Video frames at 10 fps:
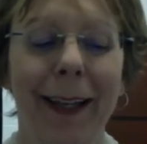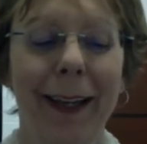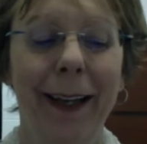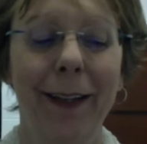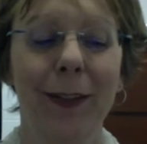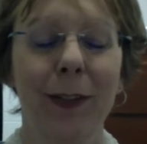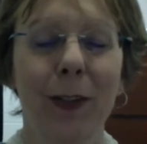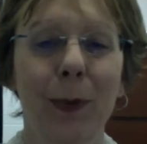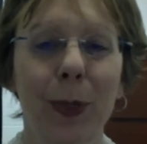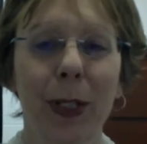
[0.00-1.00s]
And
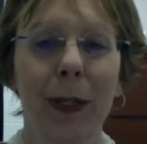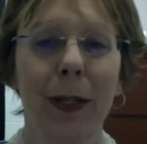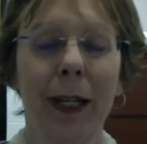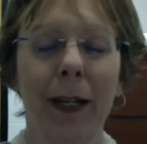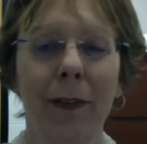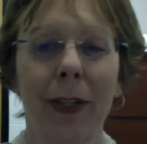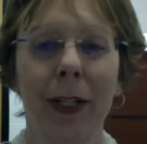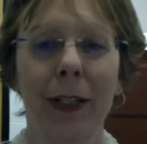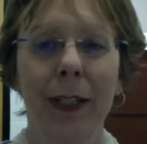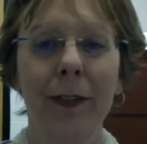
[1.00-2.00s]
so we're going to have
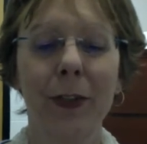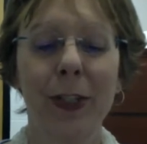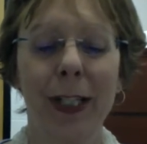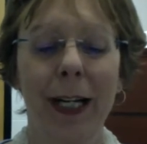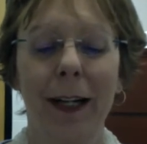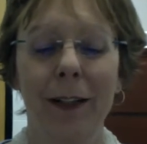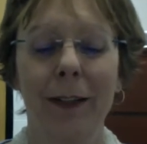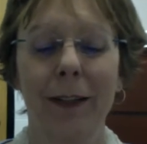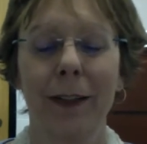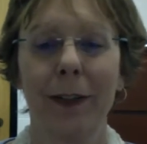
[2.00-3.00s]
an interesting
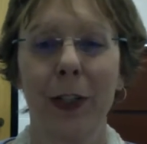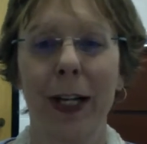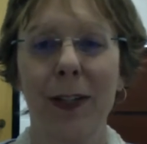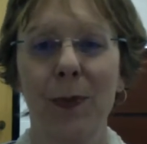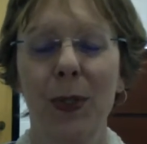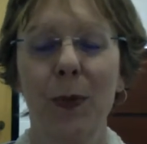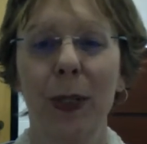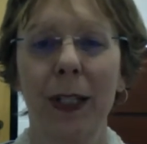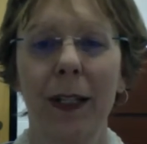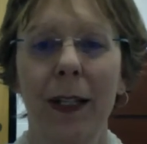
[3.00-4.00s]
contrast between